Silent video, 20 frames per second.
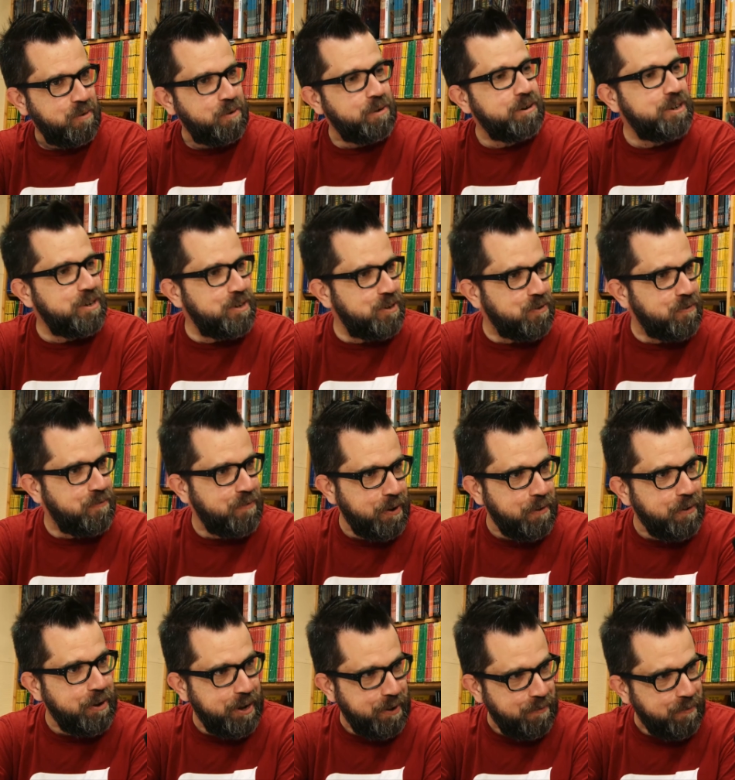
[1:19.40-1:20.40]
Horses are
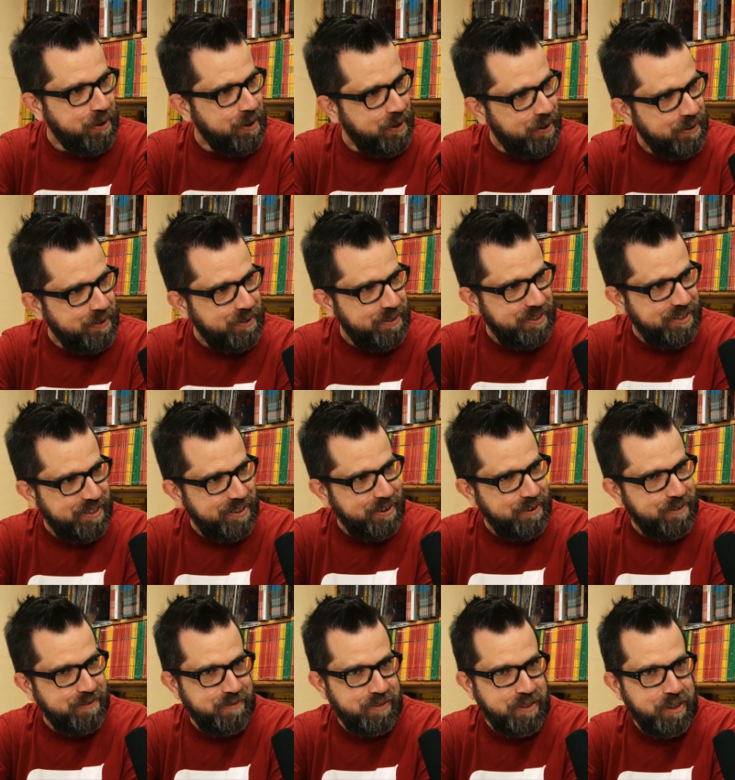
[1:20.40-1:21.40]
very difficult.
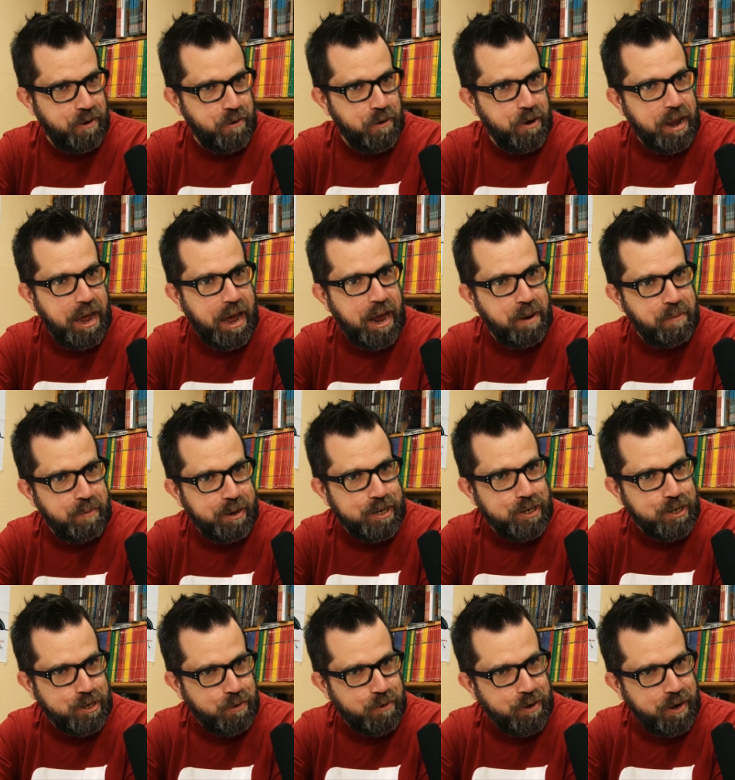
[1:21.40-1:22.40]
Their their anatomy is
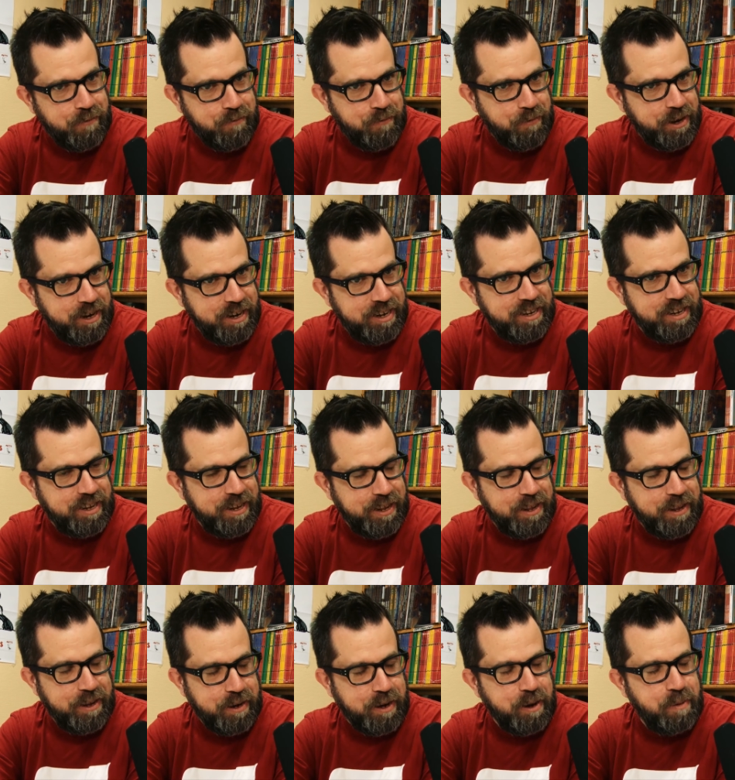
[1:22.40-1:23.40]
so different, it,
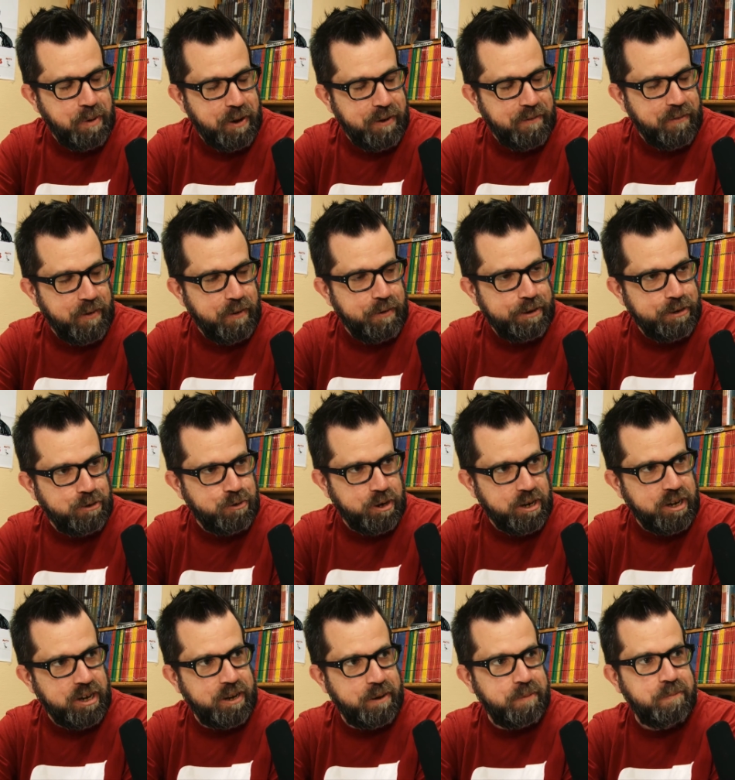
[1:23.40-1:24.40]
it, it can be very
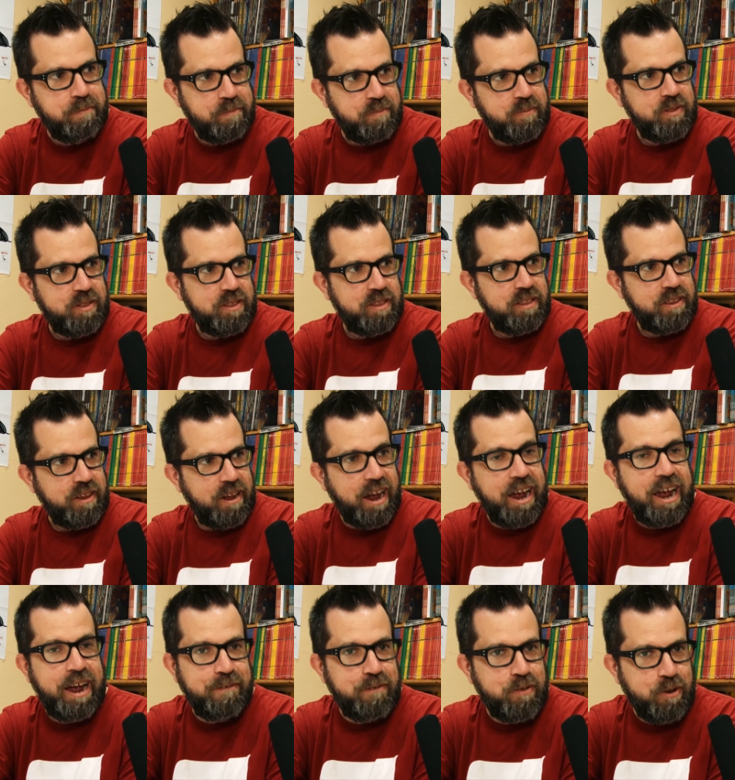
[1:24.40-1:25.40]
tricky. I
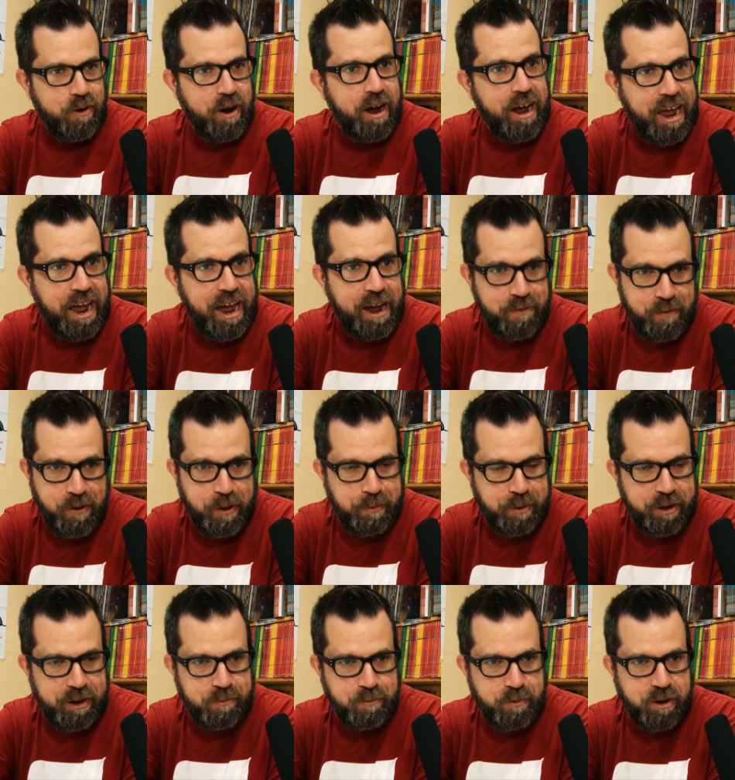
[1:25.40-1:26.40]
have to, I have. I
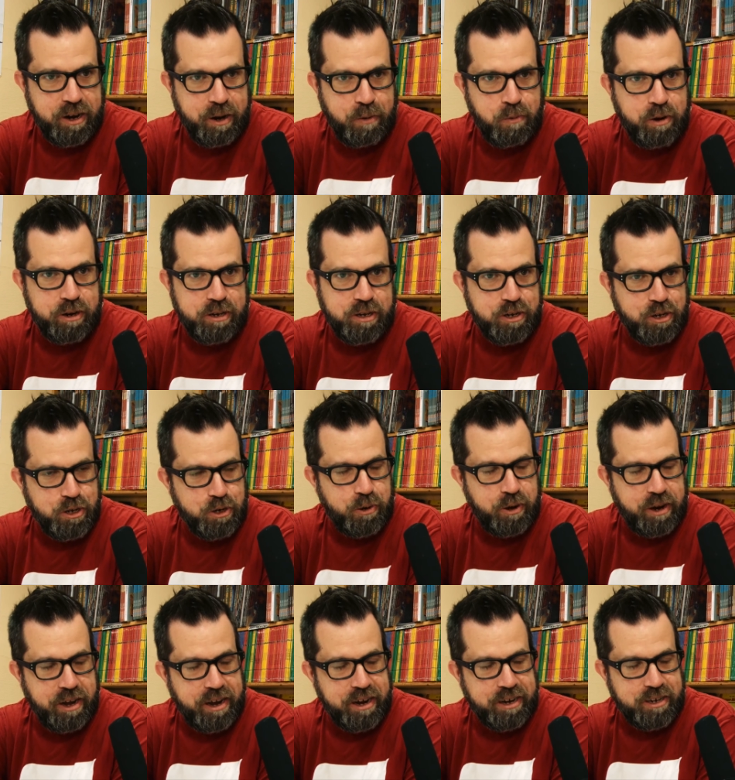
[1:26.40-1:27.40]
mean, when I worked on
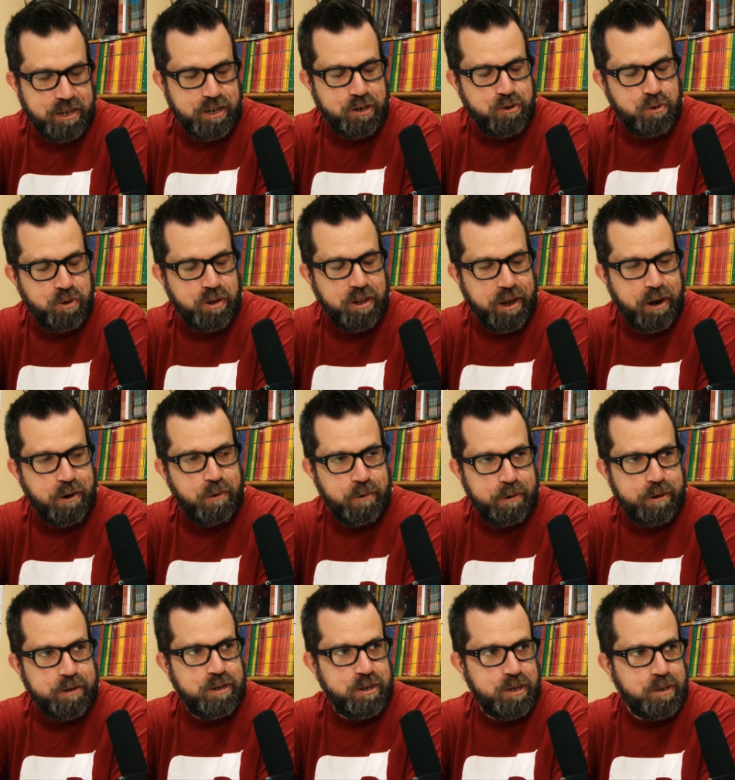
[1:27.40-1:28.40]
Jonah Hex, I drew a lot of
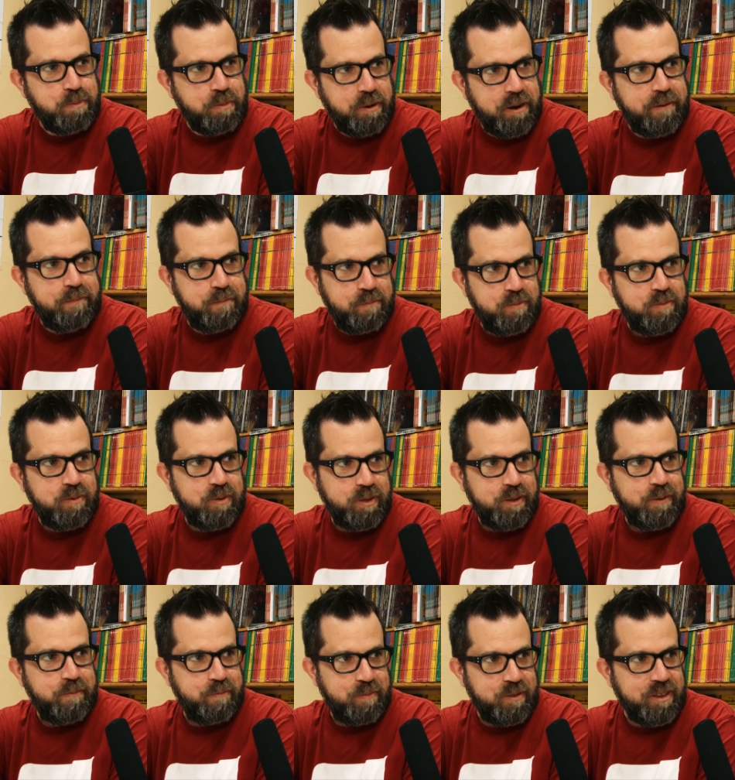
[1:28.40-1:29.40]
horses, but
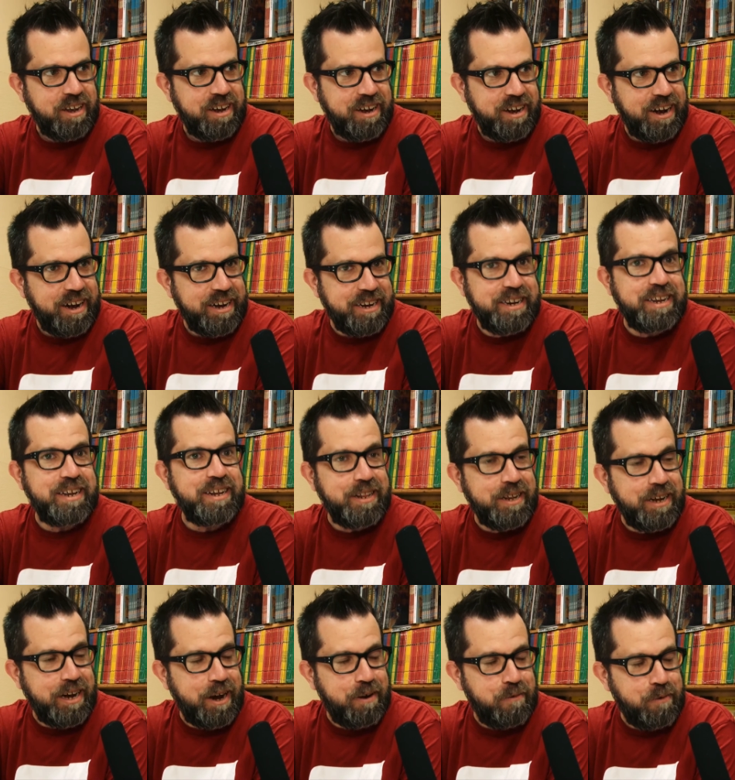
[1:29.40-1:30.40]
yeah,
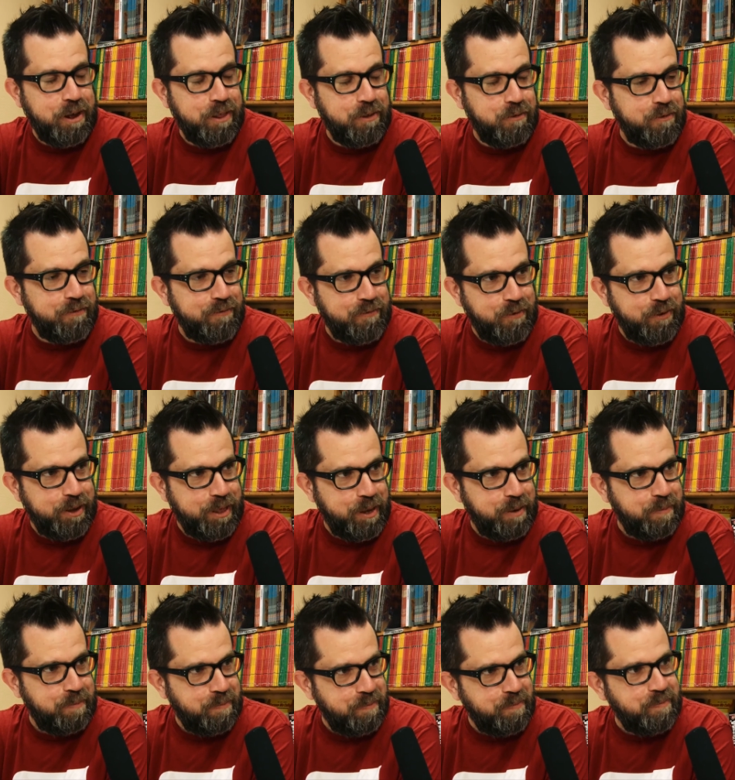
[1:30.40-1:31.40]
ideally I'd rather avoid
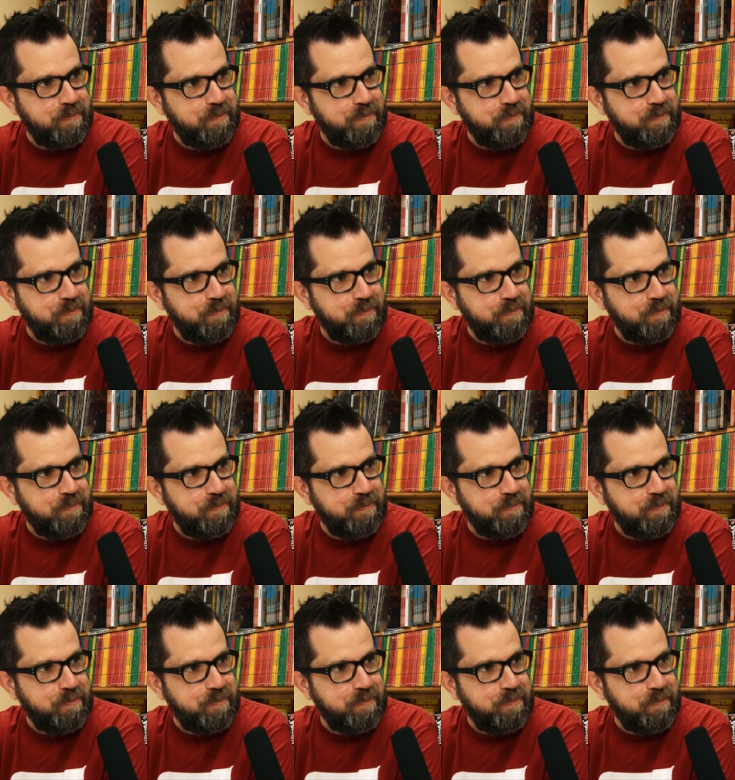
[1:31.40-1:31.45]
them.